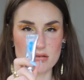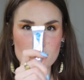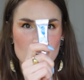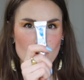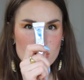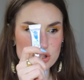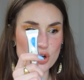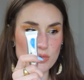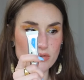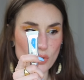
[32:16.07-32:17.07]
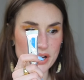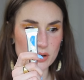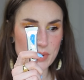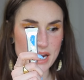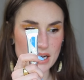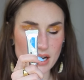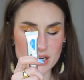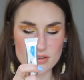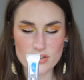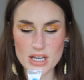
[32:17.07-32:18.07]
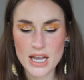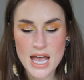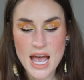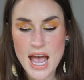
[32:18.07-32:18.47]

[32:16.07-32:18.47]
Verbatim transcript: you know, a tube of oil paint kind of thing.